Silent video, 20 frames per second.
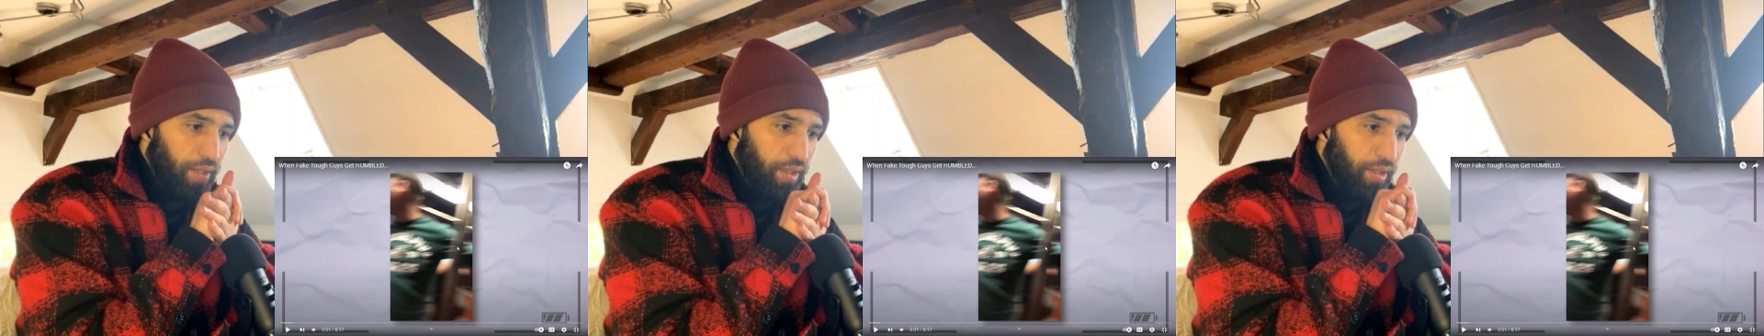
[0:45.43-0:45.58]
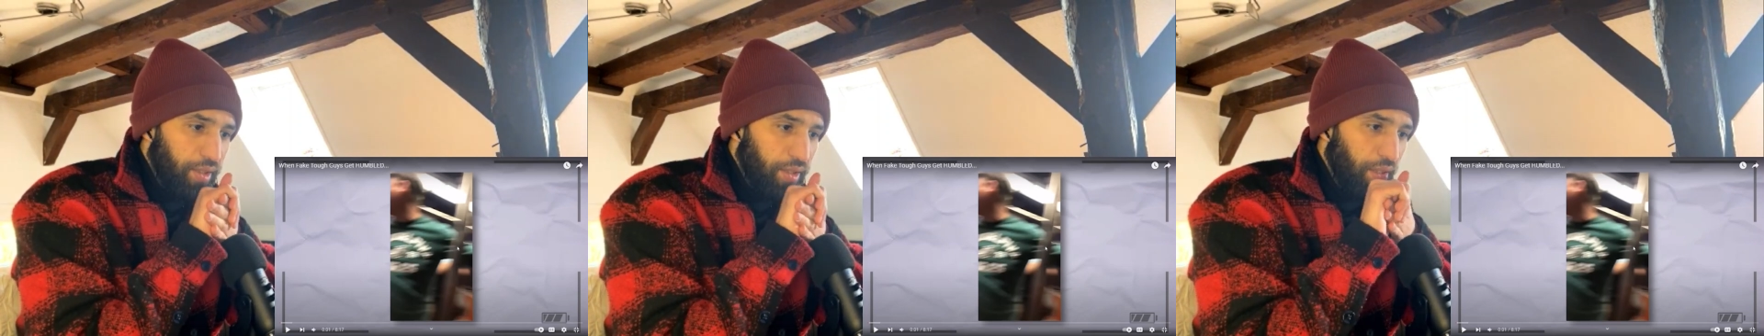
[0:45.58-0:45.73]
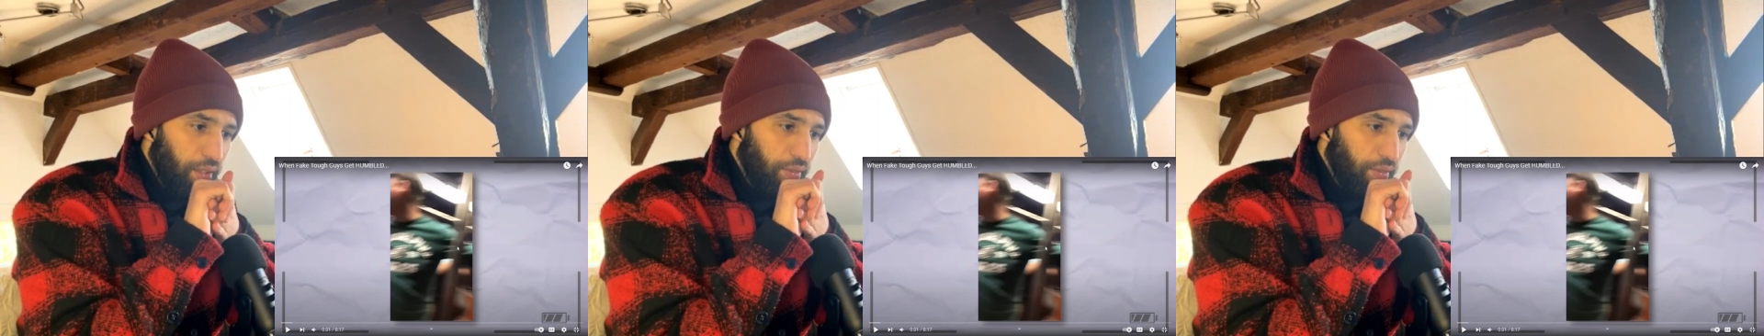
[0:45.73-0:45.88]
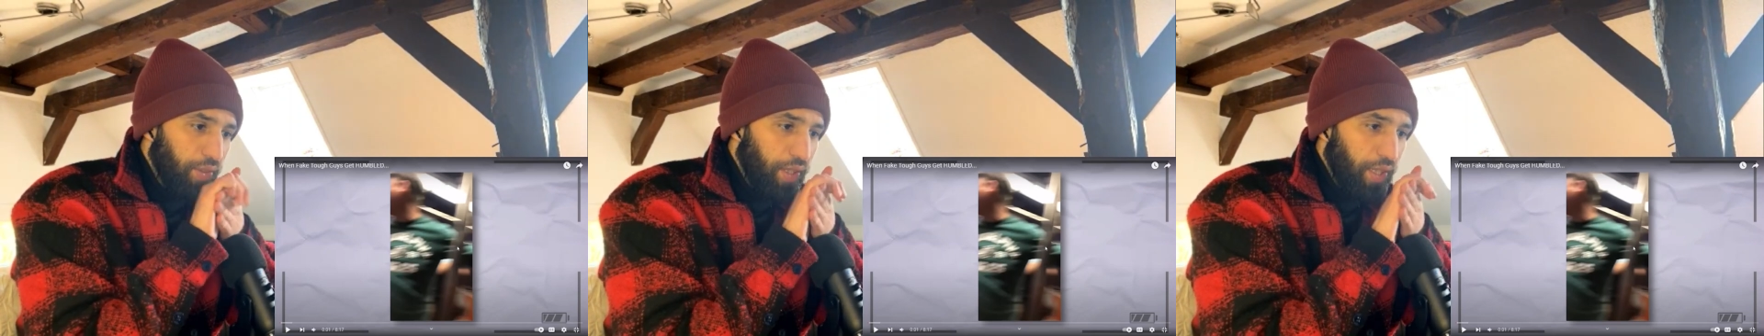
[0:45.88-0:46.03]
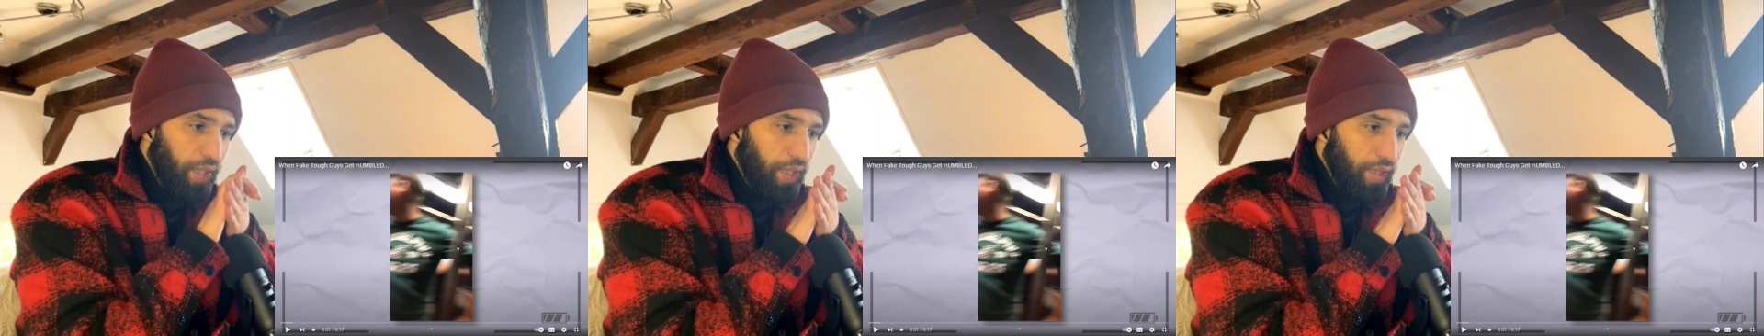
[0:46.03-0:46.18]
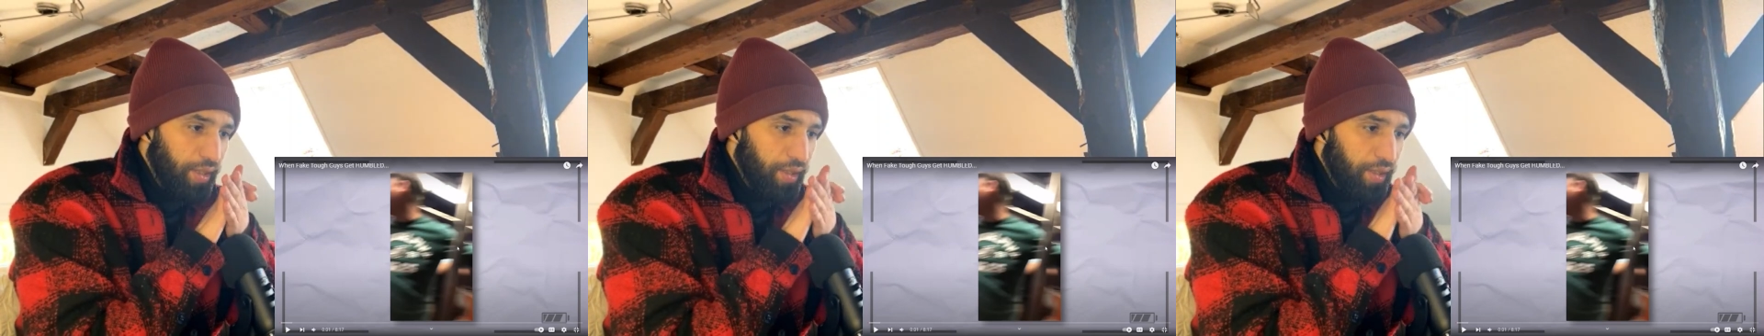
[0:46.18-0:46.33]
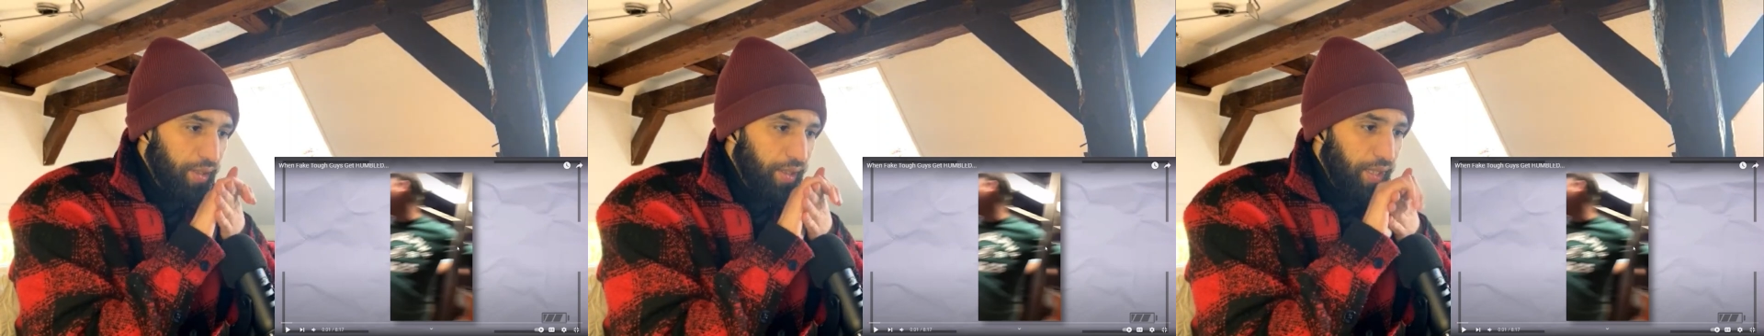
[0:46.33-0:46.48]
tough
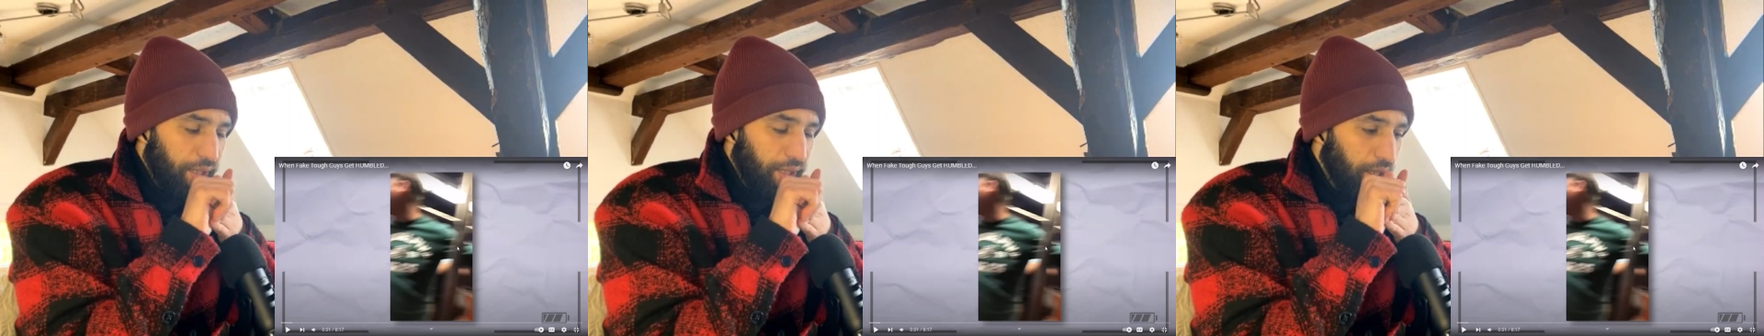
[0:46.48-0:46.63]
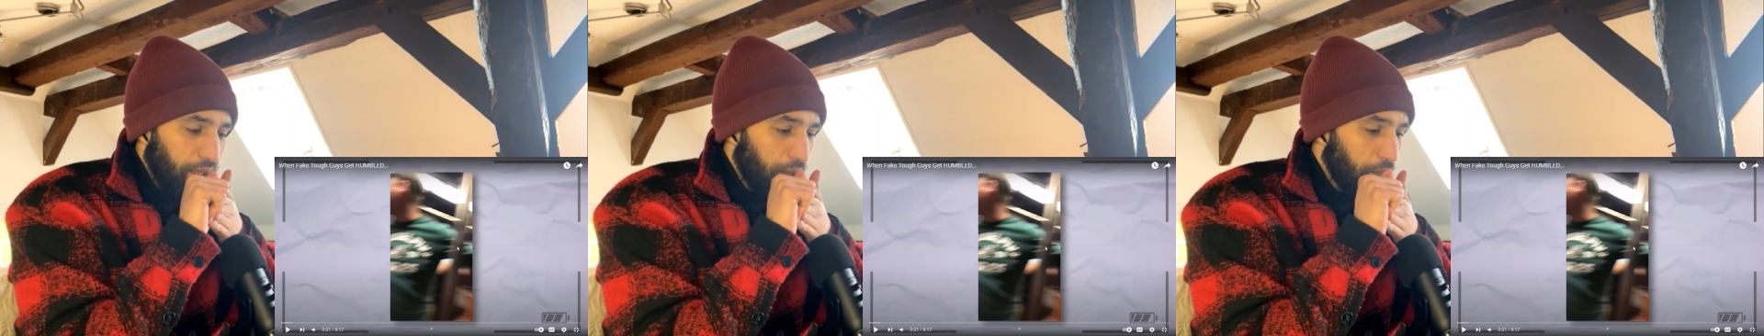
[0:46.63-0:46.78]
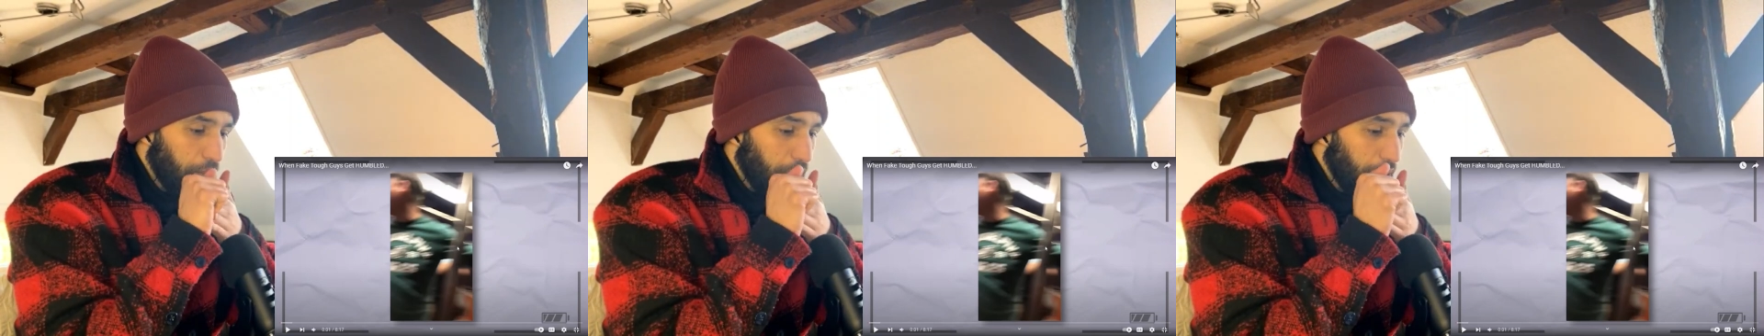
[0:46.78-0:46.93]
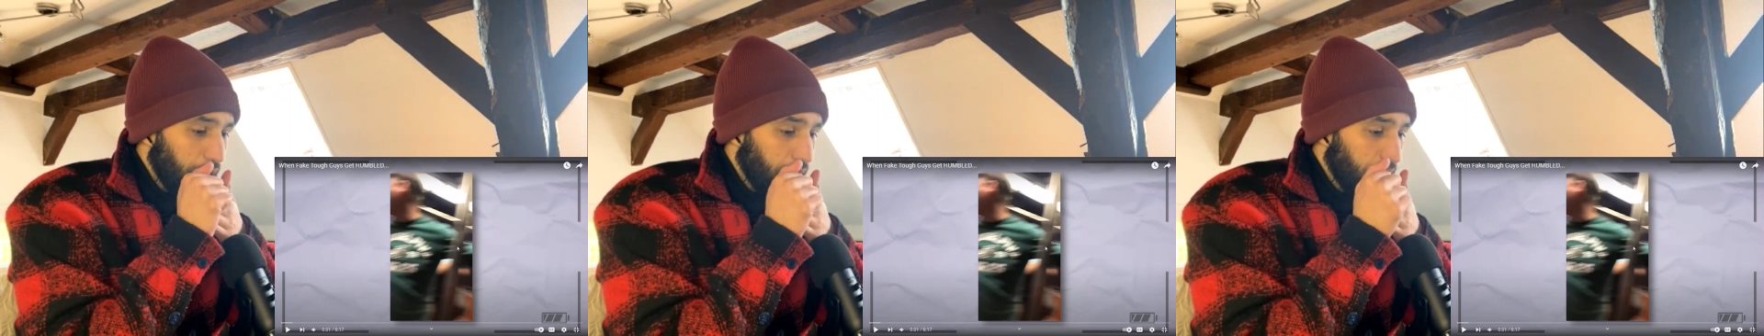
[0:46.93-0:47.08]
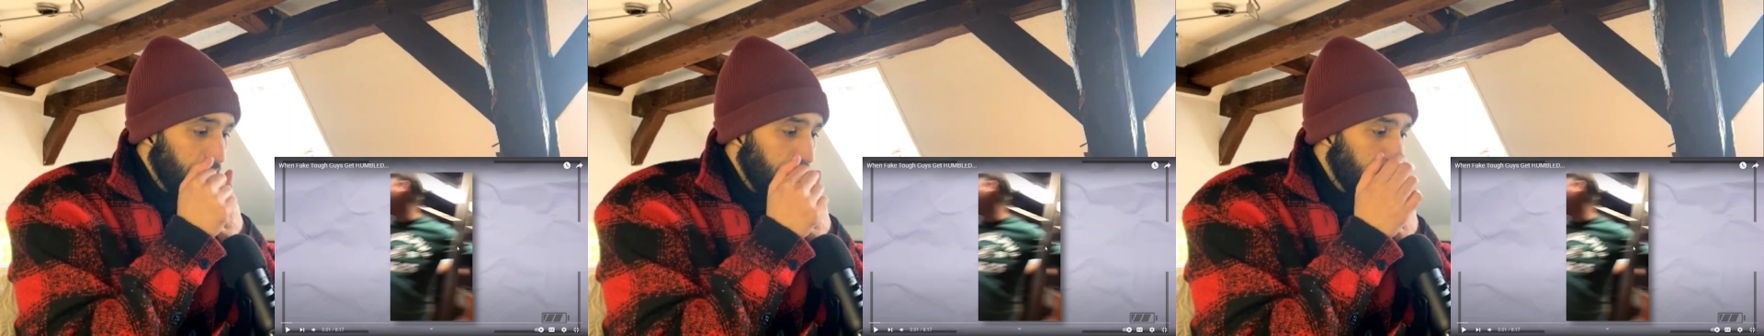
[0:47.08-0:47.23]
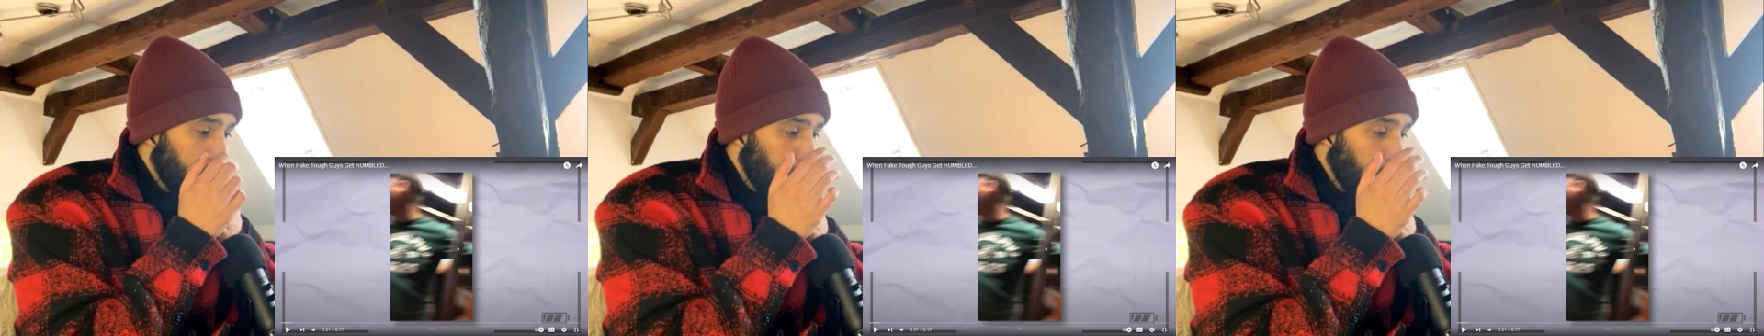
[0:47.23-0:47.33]
guys get humbled